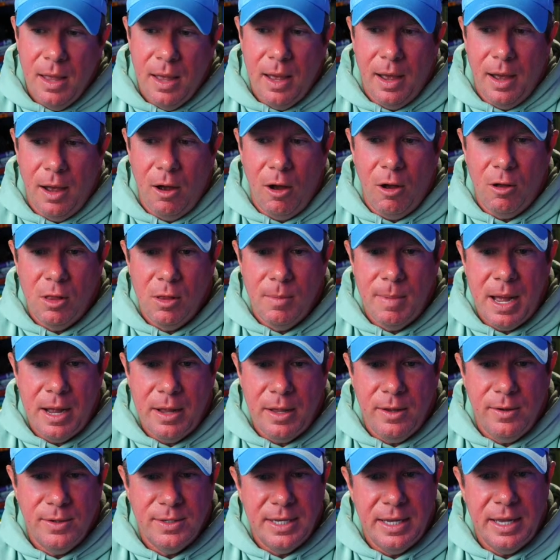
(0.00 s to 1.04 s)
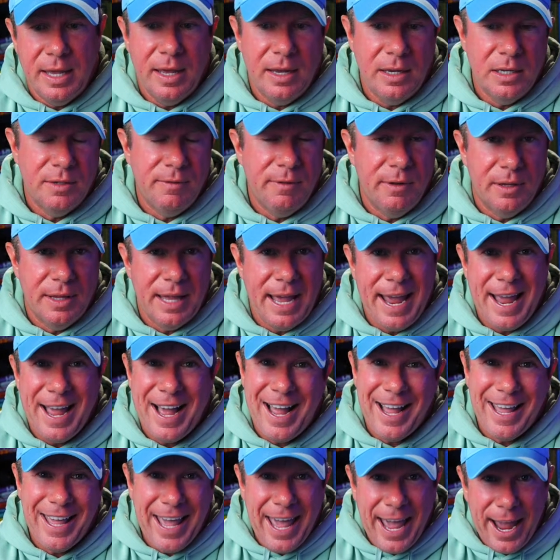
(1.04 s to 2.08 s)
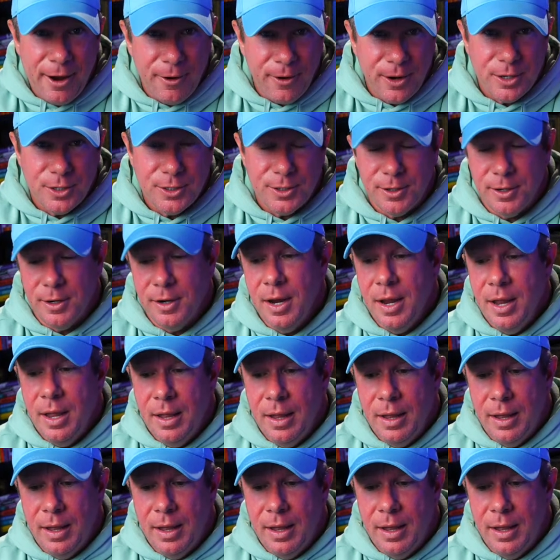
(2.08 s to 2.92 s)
all about using Higgsfield AI character,